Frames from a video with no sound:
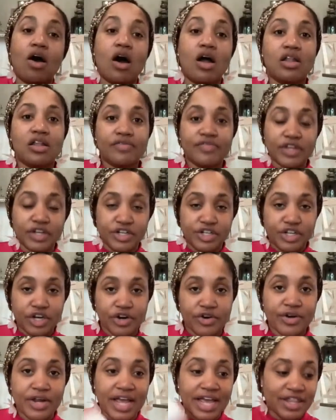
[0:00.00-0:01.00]
all of the
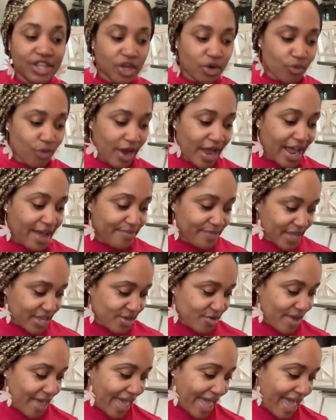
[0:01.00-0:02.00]
dirt and the grime that
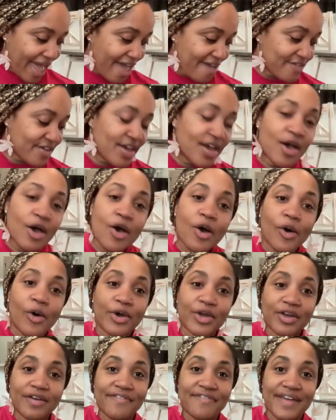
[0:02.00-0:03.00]
you have
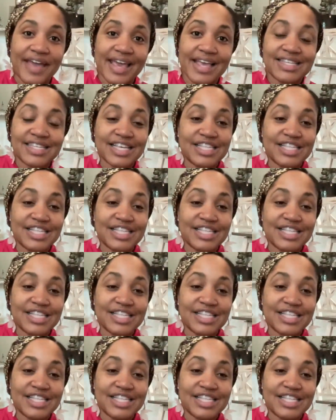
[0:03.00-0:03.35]
on your face.